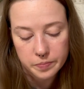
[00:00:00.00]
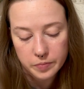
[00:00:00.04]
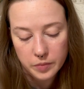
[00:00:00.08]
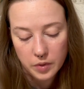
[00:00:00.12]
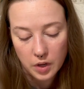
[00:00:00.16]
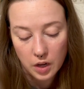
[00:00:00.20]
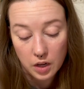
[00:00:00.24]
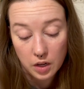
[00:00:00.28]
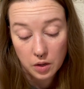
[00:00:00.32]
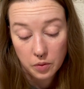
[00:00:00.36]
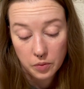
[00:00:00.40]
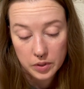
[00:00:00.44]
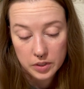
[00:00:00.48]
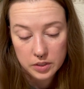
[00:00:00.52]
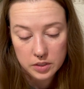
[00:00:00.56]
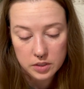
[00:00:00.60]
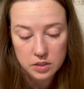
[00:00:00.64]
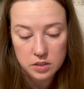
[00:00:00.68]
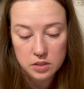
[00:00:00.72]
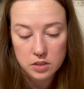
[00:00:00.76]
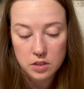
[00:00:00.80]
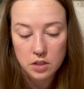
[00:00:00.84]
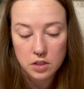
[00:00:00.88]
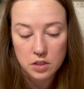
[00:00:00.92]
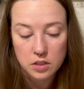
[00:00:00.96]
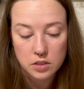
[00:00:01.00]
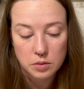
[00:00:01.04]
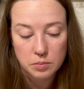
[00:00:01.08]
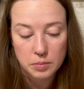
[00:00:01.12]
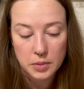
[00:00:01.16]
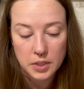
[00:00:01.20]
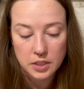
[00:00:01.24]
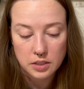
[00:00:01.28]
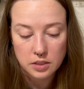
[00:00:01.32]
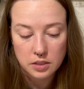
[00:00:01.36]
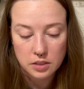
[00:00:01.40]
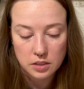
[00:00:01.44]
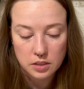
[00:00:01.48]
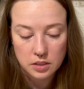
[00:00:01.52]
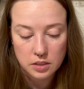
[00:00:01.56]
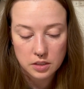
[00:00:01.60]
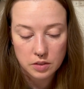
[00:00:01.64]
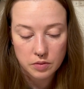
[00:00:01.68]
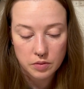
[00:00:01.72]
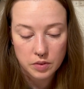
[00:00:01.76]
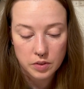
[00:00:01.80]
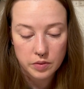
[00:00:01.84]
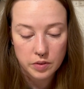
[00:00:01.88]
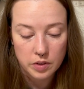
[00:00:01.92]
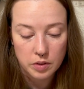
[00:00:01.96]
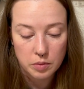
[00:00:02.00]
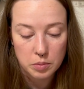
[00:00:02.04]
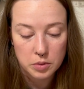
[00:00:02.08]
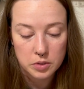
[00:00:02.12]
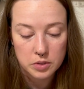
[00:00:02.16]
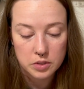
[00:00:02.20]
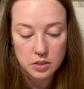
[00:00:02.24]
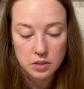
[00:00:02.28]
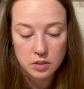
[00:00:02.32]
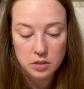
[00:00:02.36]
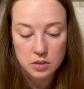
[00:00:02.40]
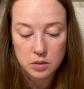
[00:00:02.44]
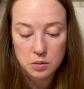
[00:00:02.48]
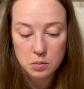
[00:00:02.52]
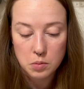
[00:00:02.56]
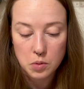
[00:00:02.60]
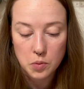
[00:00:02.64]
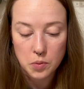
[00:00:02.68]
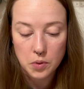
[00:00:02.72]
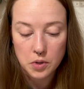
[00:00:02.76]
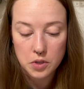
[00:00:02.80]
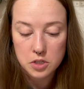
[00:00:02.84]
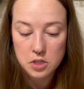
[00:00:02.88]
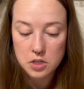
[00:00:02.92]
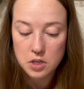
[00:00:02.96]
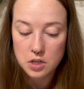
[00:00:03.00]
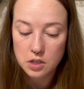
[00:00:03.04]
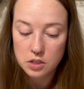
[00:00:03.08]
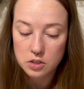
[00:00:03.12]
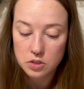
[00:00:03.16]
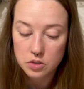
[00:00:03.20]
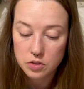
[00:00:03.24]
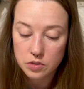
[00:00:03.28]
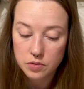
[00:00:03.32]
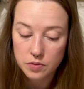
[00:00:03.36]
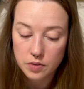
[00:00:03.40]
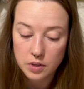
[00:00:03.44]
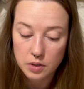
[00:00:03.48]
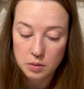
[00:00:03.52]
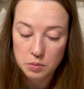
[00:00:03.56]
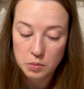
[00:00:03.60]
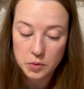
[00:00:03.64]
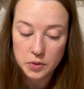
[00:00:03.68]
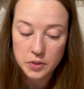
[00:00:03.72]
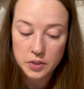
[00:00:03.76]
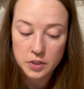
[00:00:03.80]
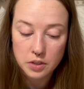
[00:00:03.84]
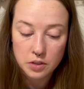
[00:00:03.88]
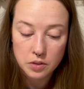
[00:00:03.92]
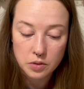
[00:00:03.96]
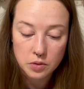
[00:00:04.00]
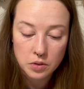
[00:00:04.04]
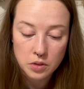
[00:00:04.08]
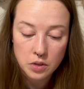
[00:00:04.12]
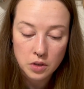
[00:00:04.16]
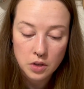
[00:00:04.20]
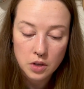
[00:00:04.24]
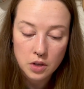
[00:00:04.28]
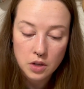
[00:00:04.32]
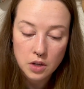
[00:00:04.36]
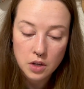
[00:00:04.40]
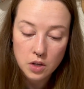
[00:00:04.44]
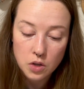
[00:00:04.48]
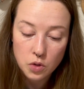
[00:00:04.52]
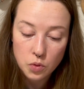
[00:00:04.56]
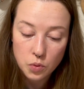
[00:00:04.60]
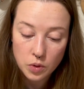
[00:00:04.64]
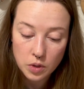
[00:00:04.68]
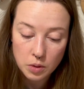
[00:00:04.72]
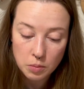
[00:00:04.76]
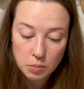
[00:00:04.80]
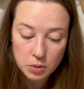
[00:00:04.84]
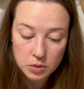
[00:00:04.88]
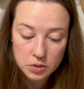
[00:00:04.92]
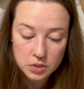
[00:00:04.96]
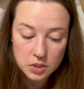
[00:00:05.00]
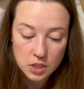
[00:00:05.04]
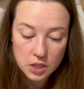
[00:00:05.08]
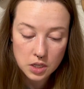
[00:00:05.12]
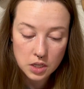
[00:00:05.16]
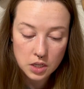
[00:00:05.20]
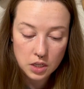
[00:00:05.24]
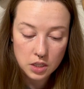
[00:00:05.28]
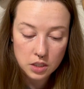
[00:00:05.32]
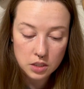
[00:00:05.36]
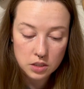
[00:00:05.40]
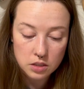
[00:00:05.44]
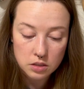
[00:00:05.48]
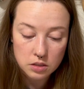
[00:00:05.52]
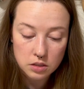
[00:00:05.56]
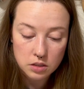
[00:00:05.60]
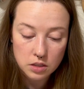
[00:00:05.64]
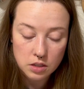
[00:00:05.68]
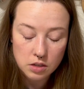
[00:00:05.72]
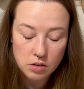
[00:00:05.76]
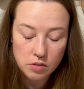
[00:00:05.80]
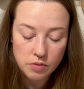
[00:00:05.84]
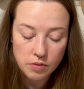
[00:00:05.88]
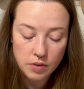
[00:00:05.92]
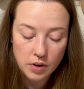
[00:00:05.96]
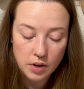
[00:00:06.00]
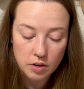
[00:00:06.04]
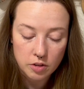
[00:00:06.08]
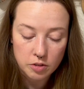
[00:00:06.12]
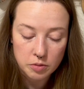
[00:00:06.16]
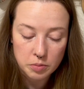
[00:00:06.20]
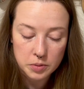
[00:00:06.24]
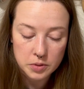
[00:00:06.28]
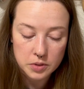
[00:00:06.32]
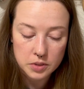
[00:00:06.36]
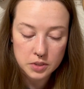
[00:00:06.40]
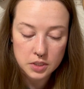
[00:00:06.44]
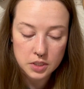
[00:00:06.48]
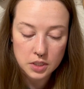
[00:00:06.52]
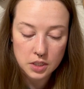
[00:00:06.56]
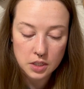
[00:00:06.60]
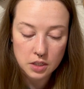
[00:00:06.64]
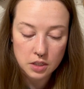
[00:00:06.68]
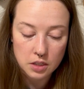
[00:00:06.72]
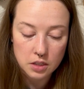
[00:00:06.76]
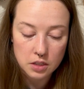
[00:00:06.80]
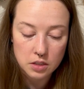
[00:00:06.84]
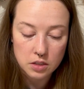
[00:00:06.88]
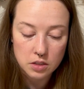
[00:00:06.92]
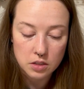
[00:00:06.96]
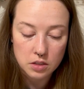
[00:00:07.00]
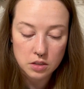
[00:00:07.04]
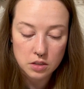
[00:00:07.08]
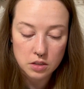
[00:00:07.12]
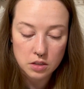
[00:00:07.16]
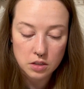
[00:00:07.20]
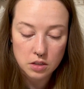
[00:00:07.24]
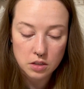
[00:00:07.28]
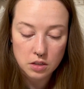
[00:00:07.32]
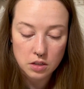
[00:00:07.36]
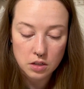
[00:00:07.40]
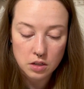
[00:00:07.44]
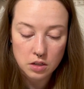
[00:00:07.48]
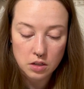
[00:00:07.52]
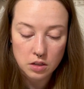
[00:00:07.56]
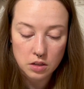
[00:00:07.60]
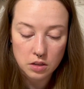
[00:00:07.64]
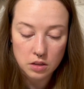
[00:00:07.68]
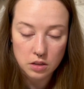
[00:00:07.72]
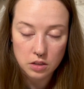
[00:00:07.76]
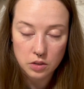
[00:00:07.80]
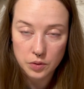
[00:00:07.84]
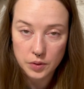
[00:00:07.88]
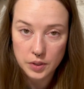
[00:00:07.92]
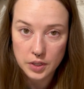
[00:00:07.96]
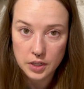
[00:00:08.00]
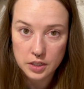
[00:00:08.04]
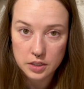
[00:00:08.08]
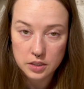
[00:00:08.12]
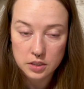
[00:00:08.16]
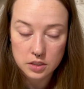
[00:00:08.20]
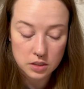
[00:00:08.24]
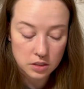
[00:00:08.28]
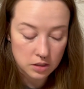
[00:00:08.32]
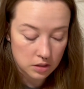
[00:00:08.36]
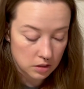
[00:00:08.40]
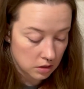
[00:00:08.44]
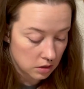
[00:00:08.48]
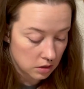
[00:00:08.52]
Anyways, the Stardust base is 75% superwash extra fine merino, 20% nylon, and 5% lurex.